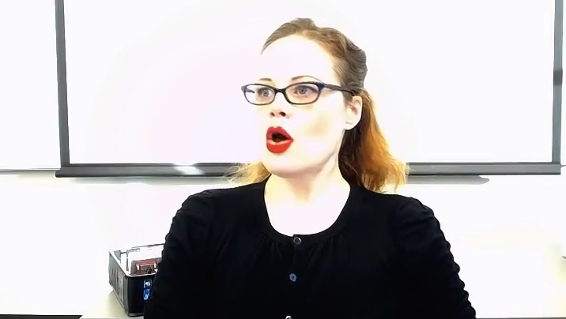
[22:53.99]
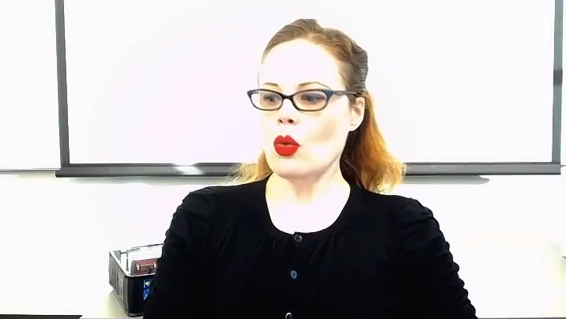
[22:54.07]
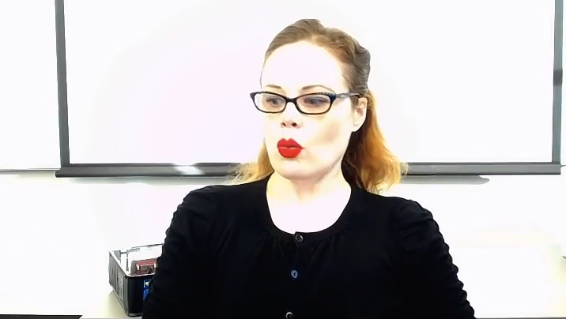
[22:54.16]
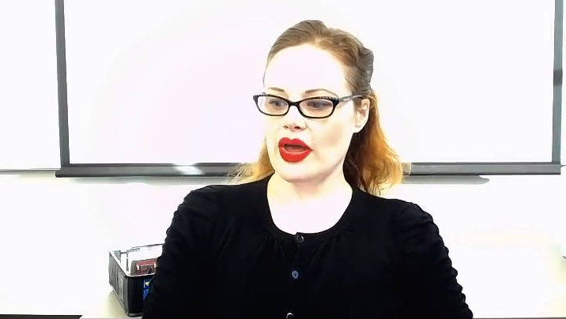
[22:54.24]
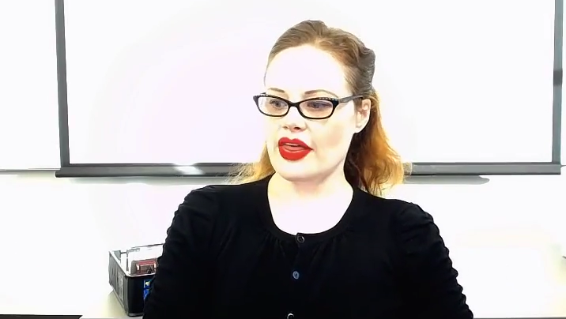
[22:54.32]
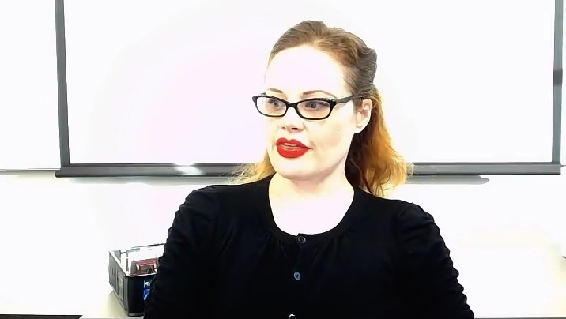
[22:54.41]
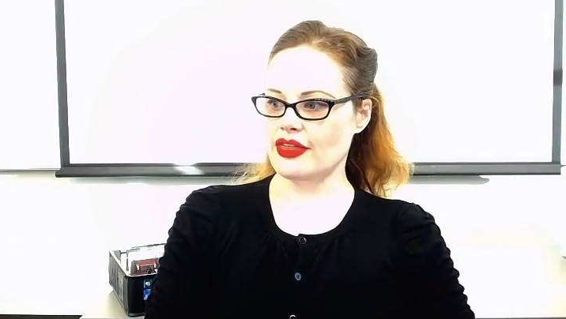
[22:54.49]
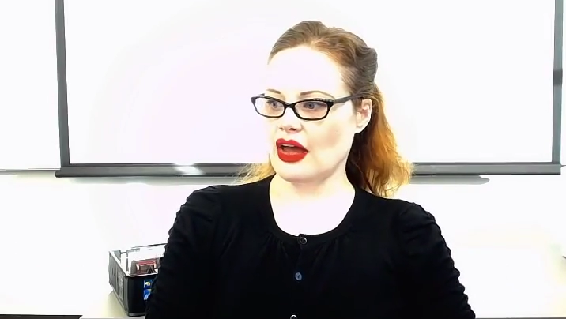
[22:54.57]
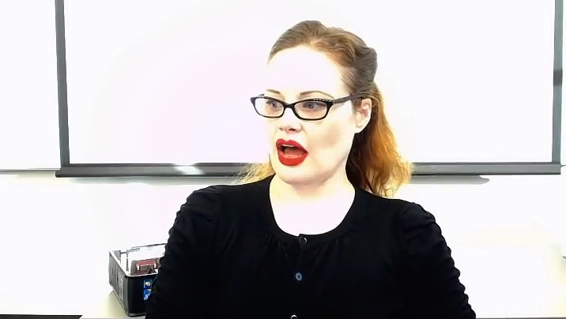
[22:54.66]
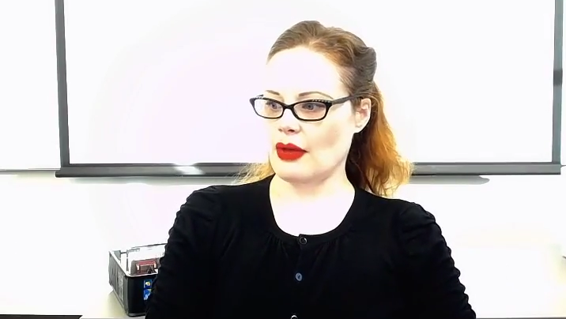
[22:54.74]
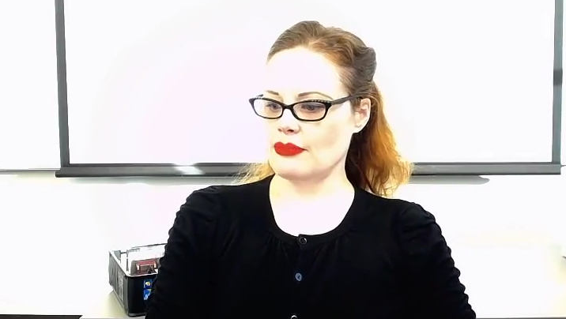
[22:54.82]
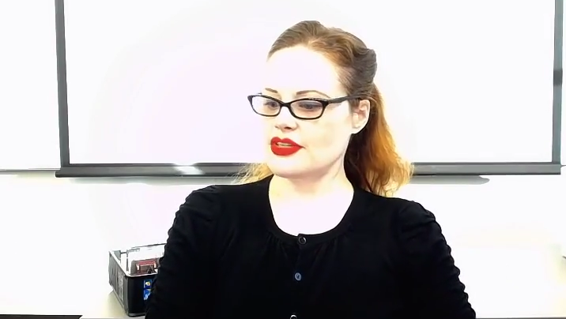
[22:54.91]
with
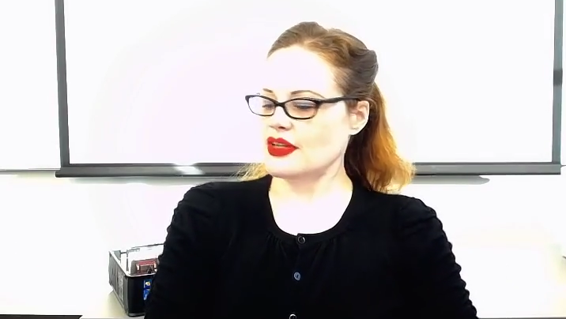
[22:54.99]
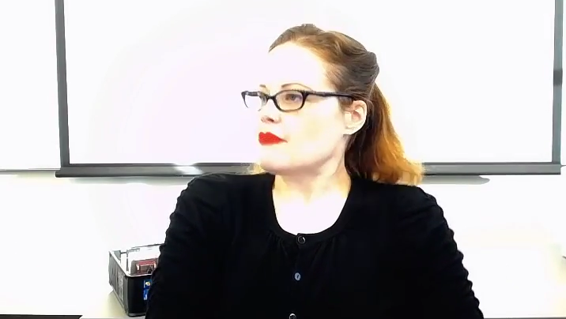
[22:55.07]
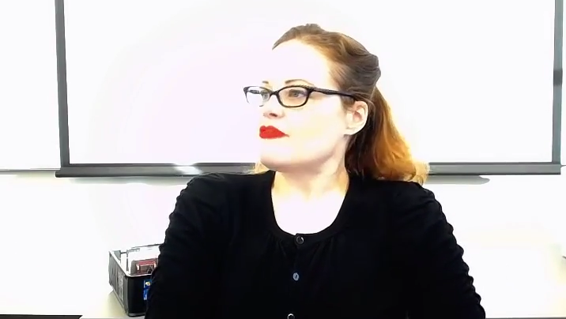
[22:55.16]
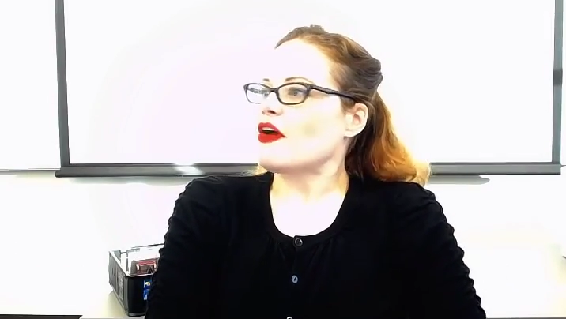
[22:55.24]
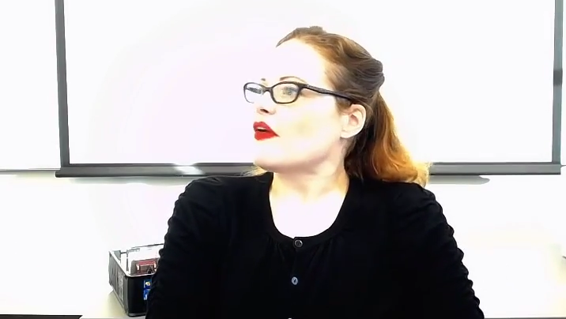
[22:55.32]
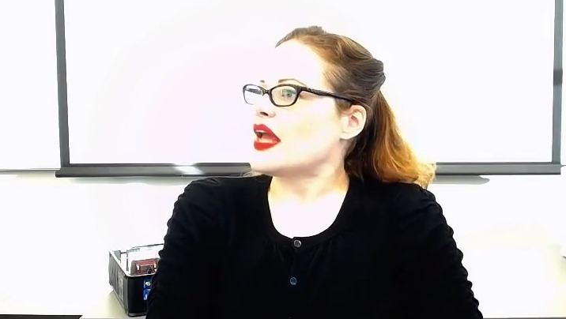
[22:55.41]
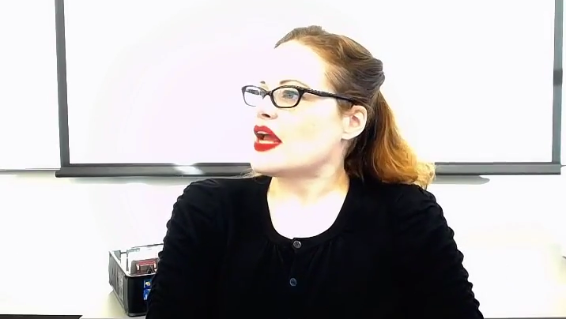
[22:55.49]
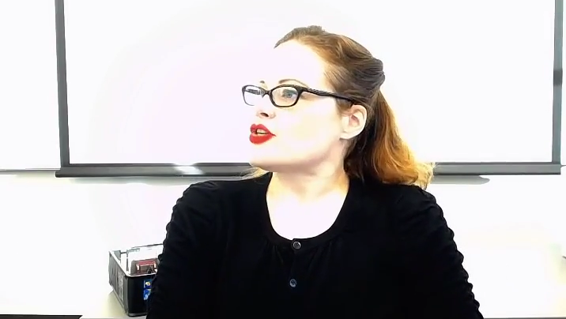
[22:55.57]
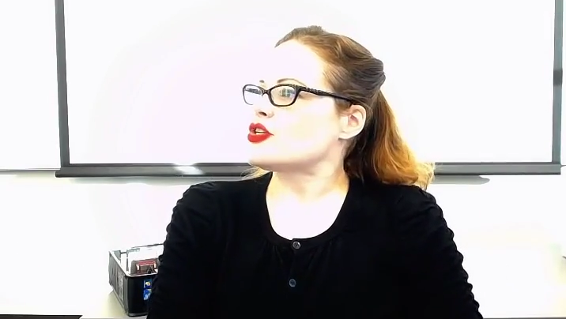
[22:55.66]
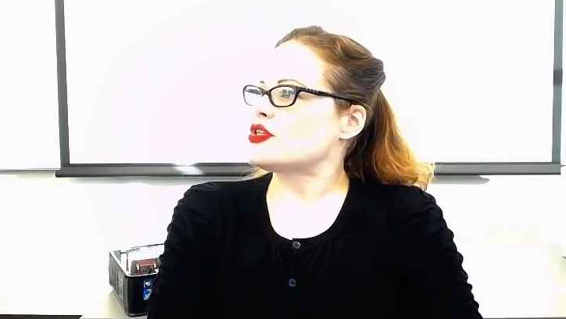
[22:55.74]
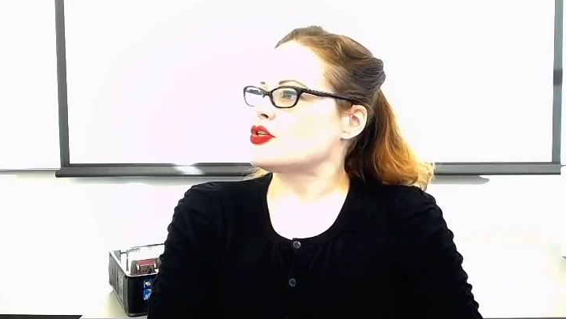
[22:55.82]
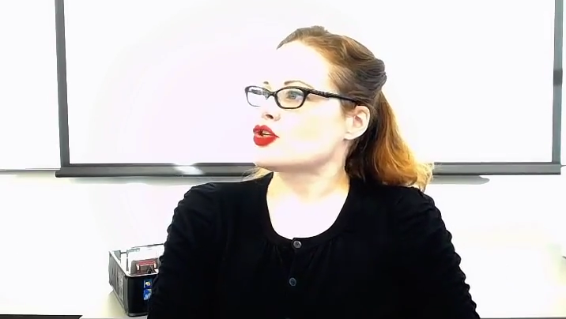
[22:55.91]
um, some
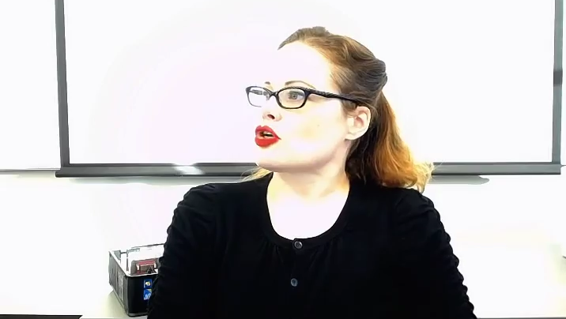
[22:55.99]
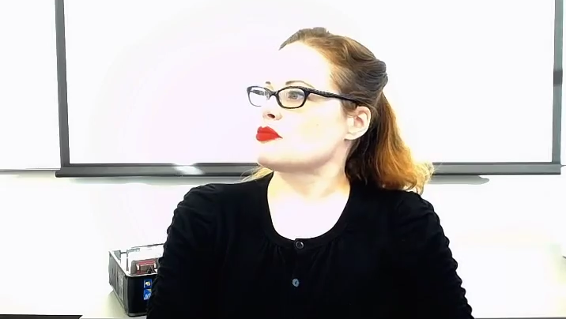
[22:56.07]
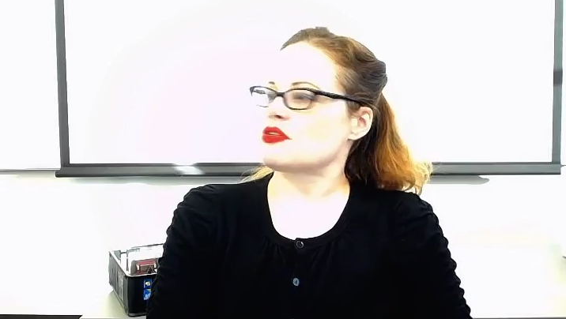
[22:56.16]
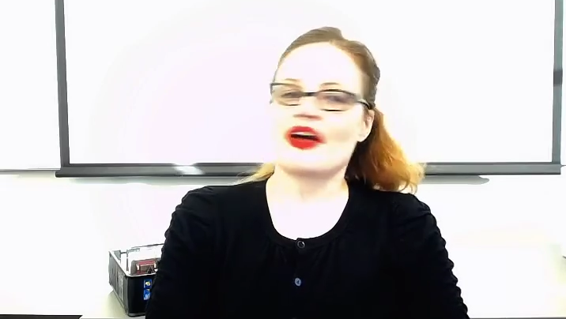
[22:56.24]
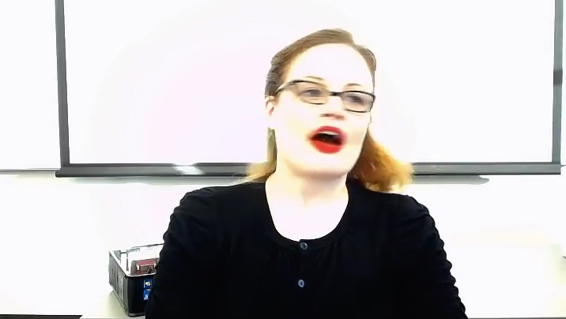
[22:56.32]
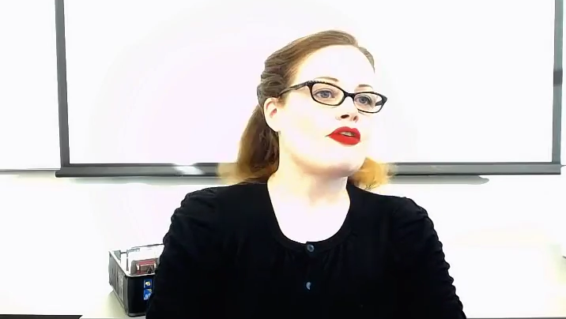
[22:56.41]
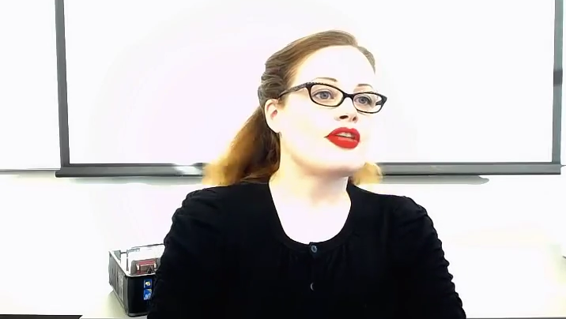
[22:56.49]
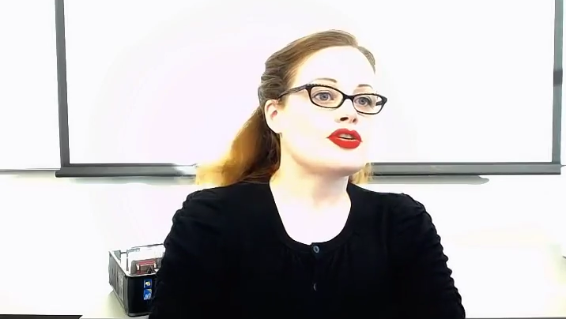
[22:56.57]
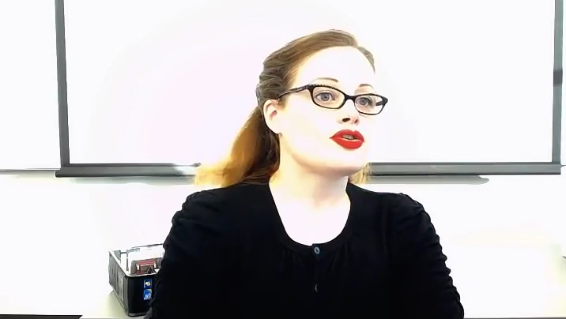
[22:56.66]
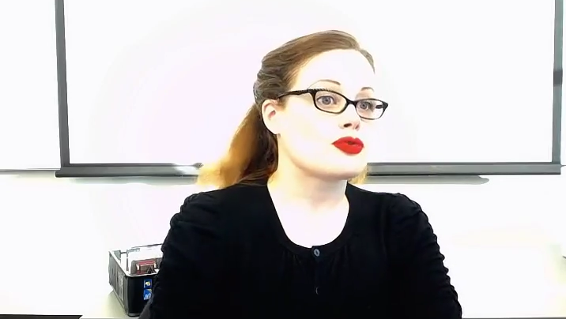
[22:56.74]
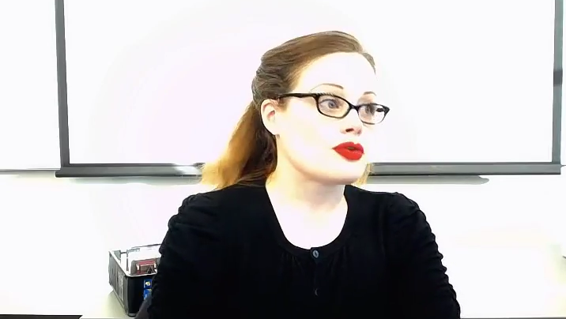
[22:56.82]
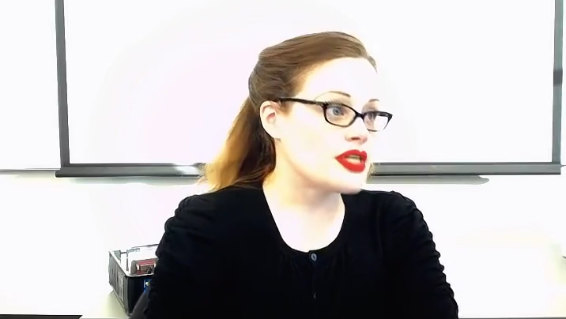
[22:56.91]
variations in terms of how they
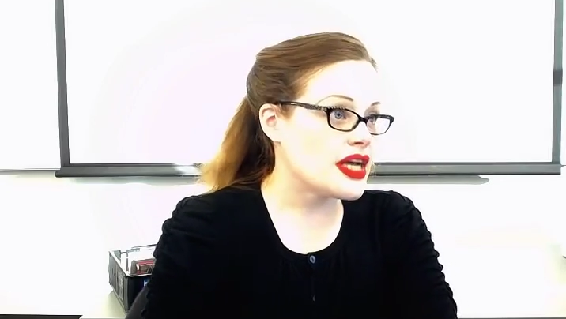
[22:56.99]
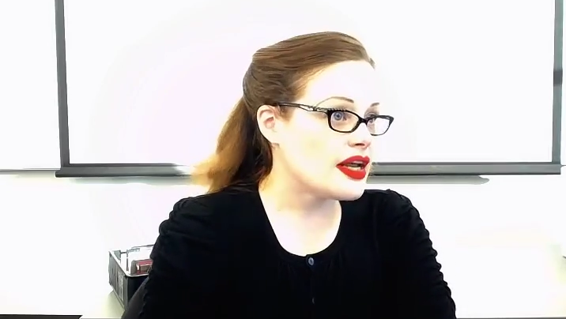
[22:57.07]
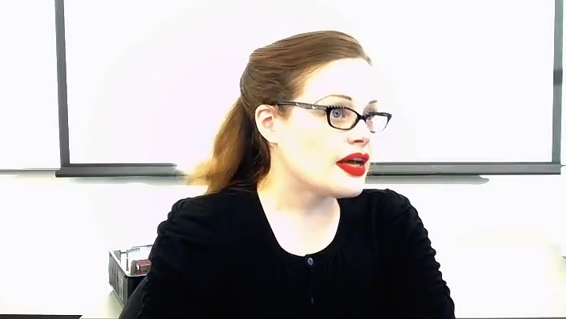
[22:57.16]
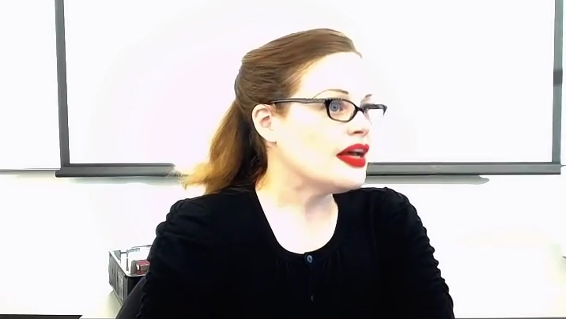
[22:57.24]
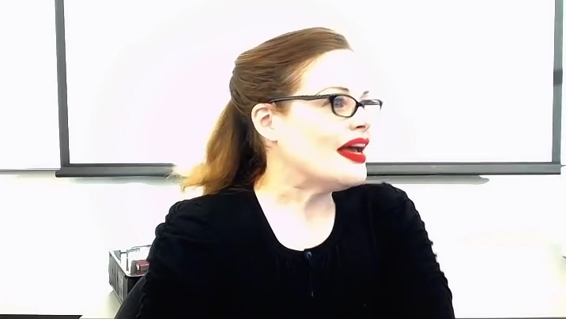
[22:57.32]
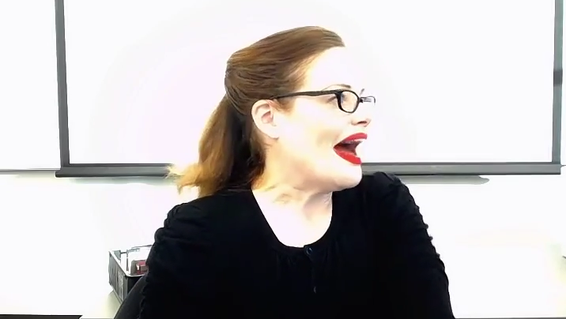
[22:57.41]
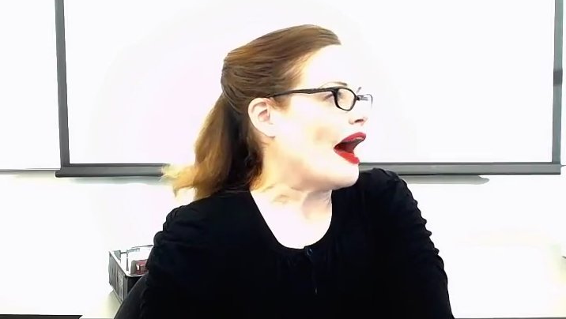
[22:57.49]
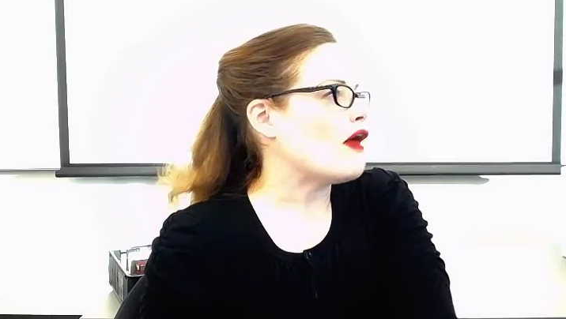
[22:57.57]
store data, how